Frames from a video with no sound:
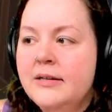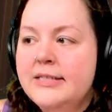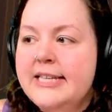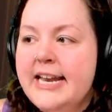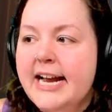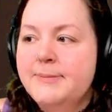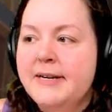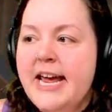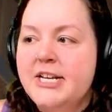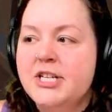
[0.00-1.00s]
Set
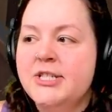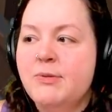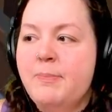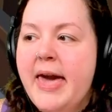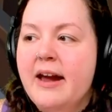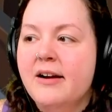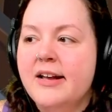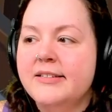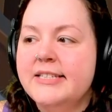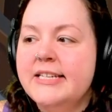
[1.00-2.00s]
expectations with
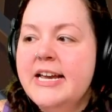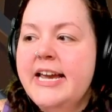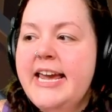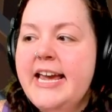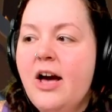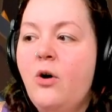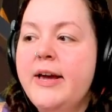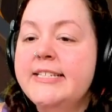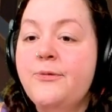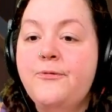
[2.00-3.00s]
parents. He
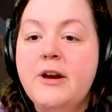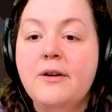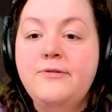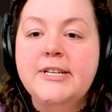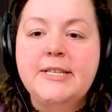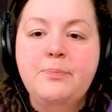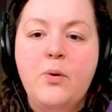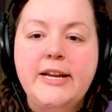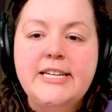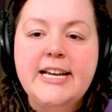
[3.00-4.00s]
always oh, has a fear of
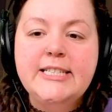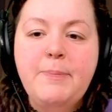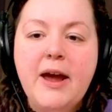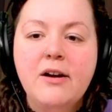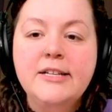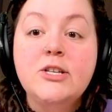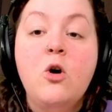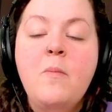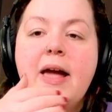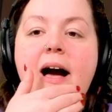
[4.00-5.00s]
disappointing his parents.
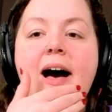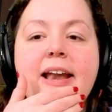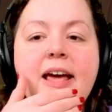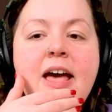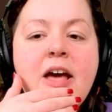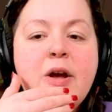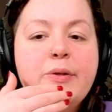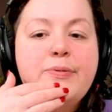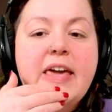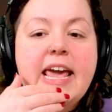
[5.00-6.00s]
Oh my God.
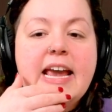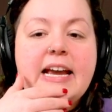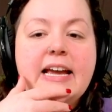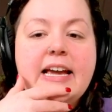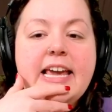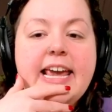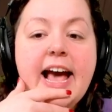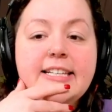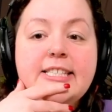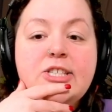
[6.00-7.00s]
The, he
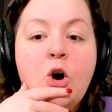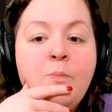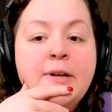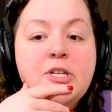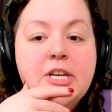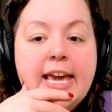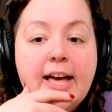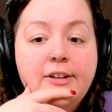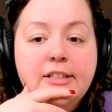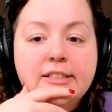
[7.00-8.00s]
has so much
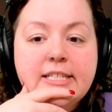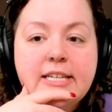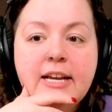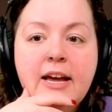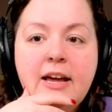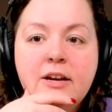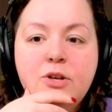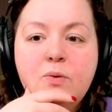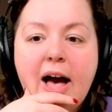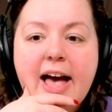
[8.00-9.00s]
guilt,
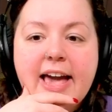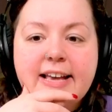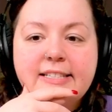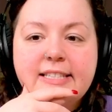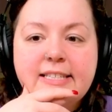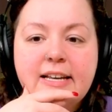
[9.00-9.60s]
you guys.